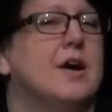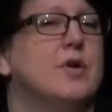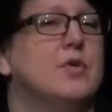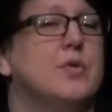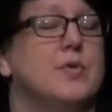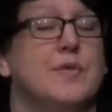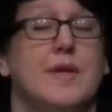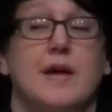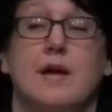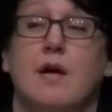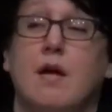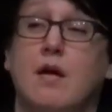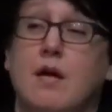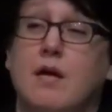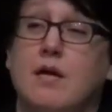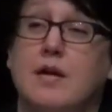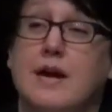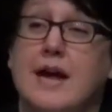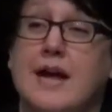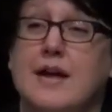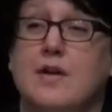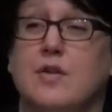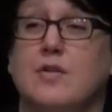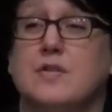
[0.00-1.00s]
who they
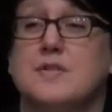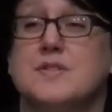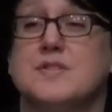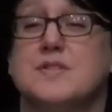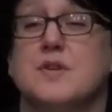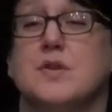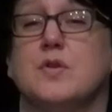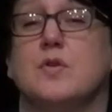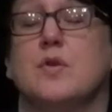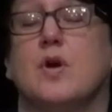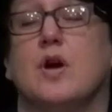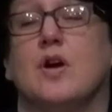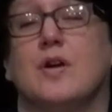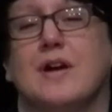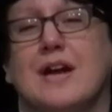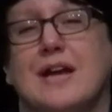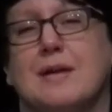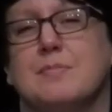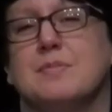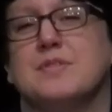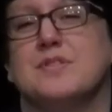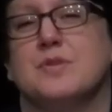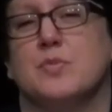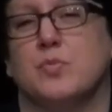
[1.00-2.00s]
are and also are
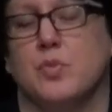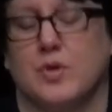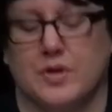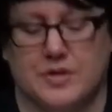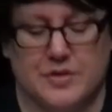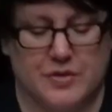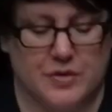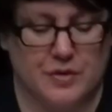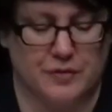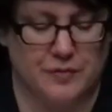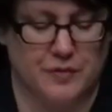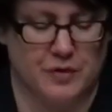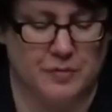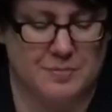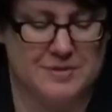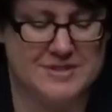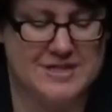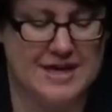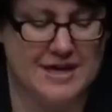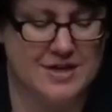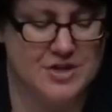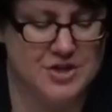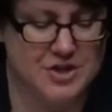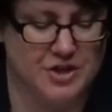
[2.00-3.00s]
able to work to their full
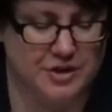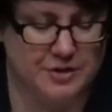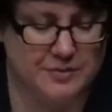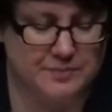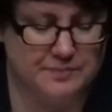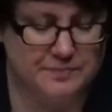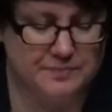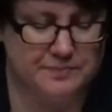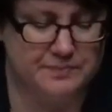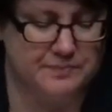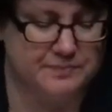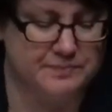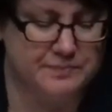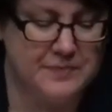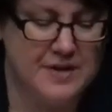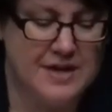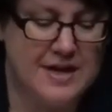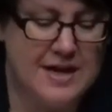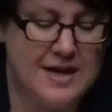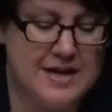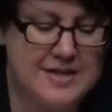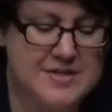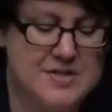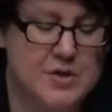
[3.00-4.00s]
potential.
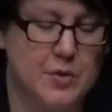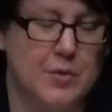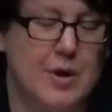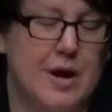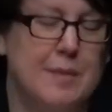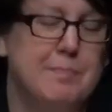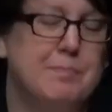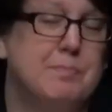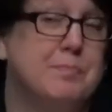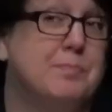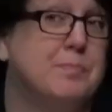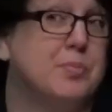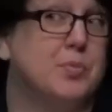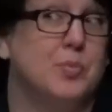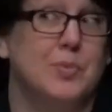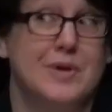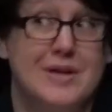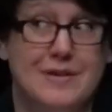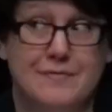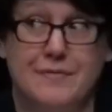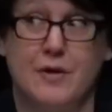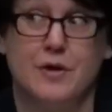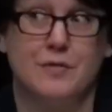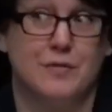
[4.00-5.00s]
So a
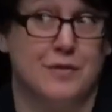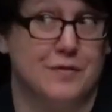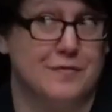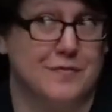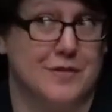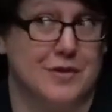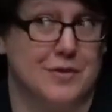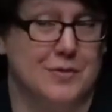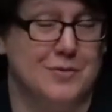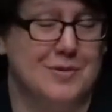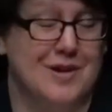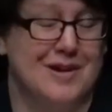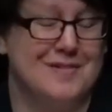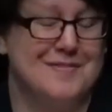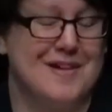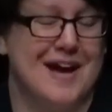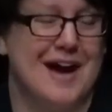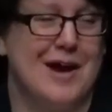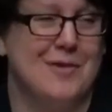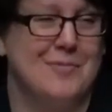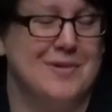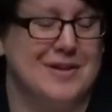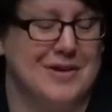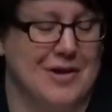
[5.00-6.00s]
brief overview of
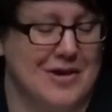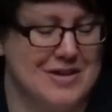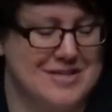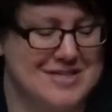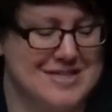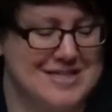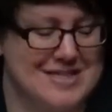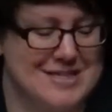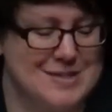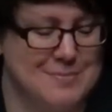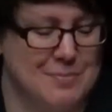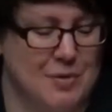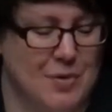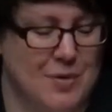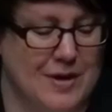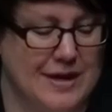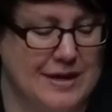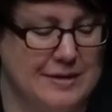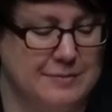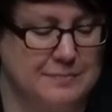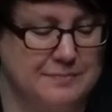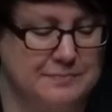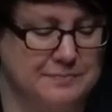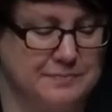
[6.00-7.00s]
how we got to this
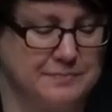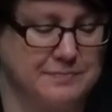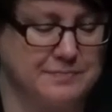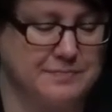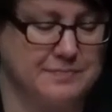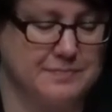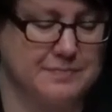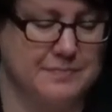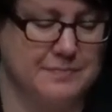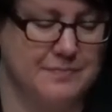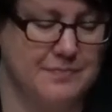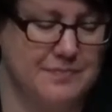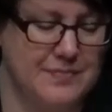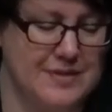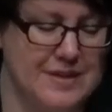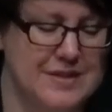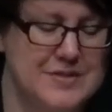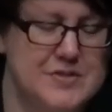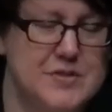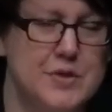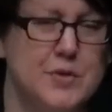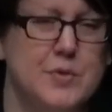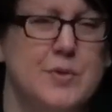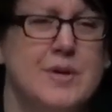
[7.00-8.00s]
point.
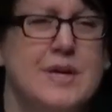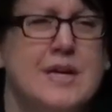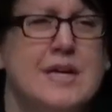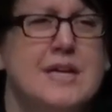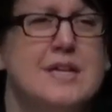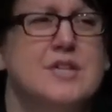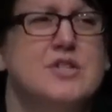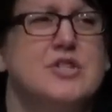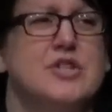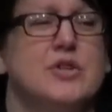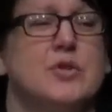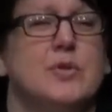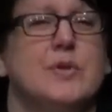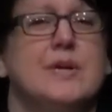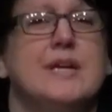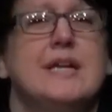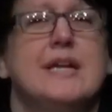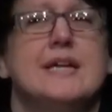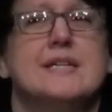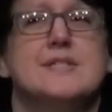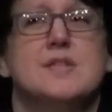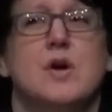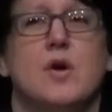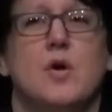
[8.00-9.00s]
So
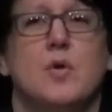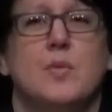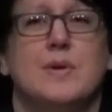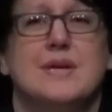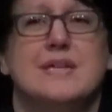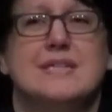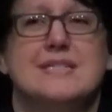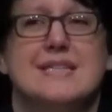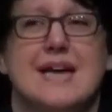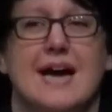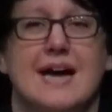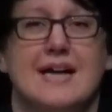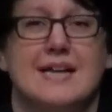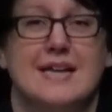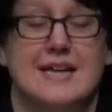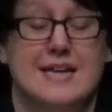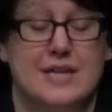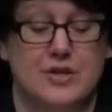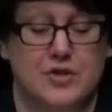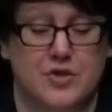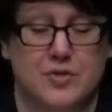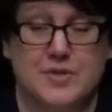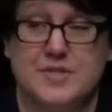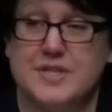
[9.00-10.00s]
Deloitte has always had an
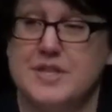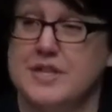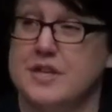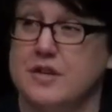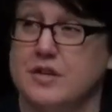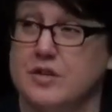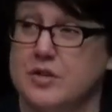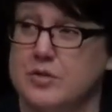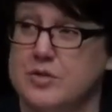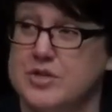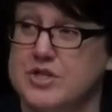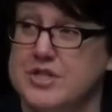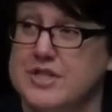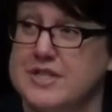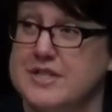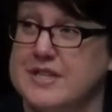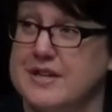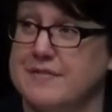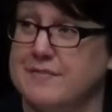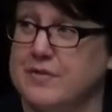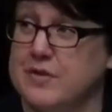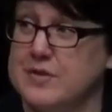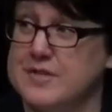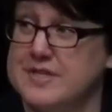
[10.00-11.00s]
interest in inclusion and
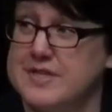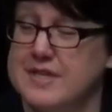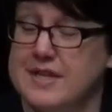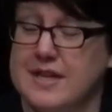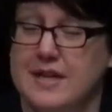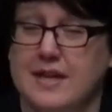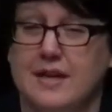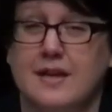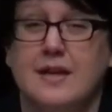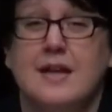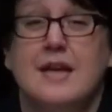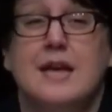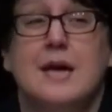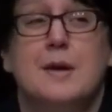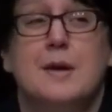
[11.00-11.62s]
diversity,